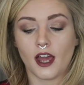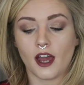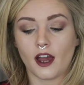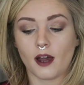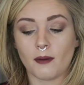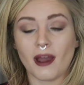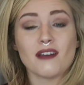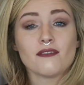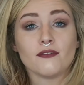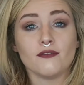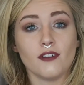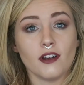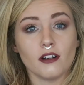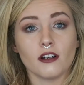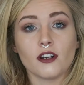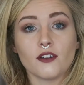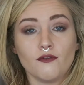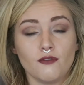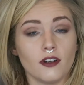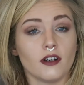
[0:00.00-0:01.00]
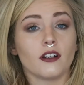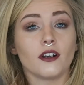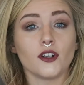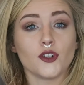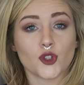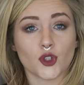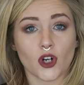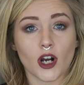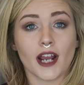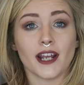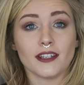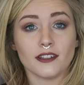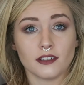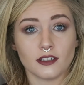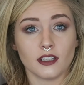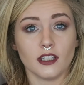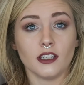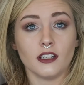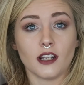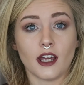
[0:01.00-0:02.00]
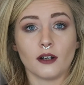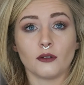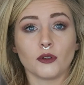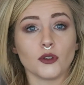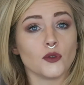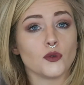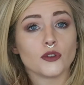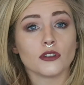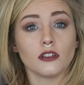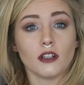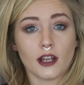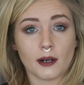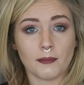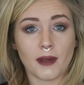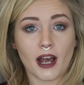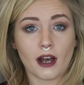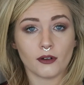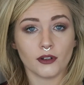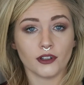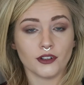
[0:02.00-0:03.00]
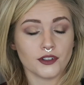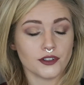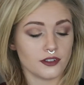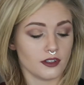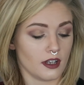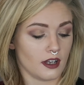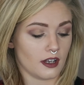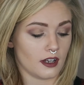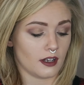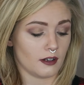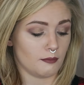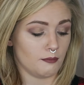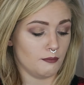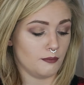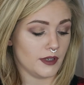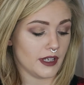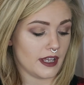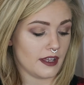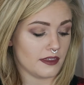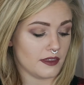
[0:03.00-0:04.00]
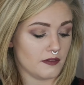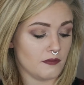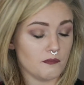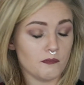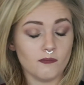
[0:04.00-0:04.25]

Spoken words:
I have very, very dry skin. I don't use a lot of powders, but